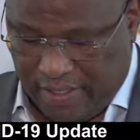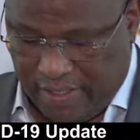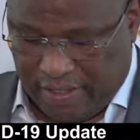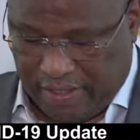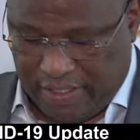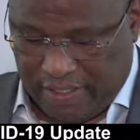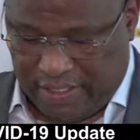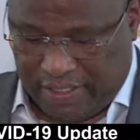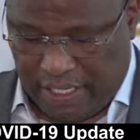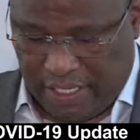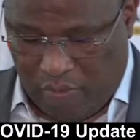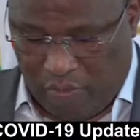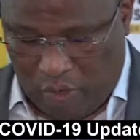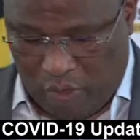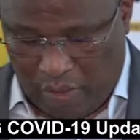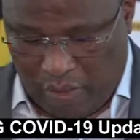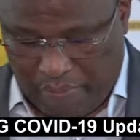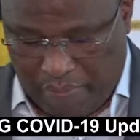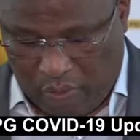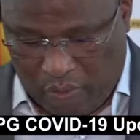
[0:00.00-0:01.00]
This team
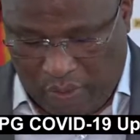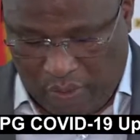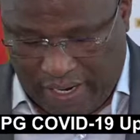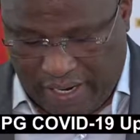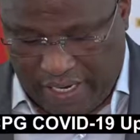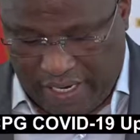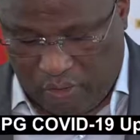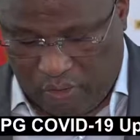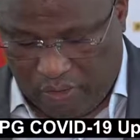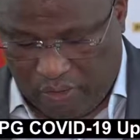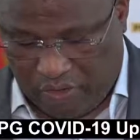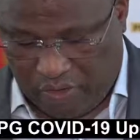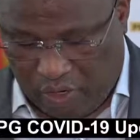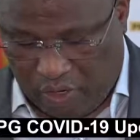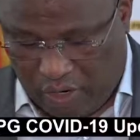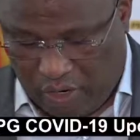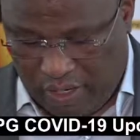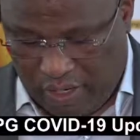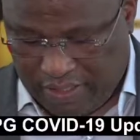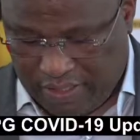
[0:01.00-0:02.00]
will be working with
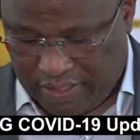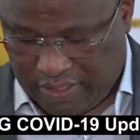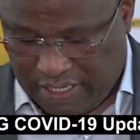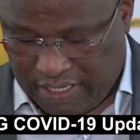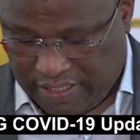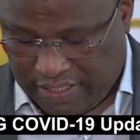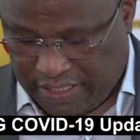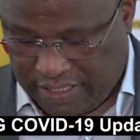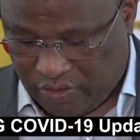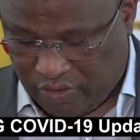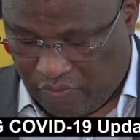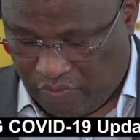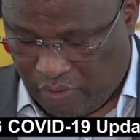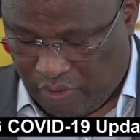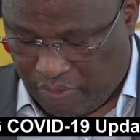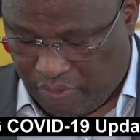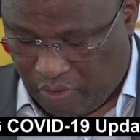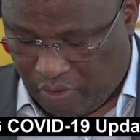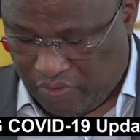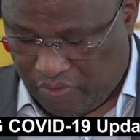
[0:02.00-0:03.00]
all the structures of the
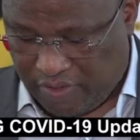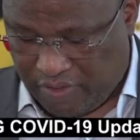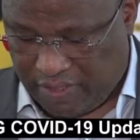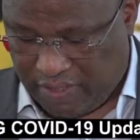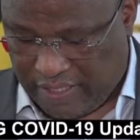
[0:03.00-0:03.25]
province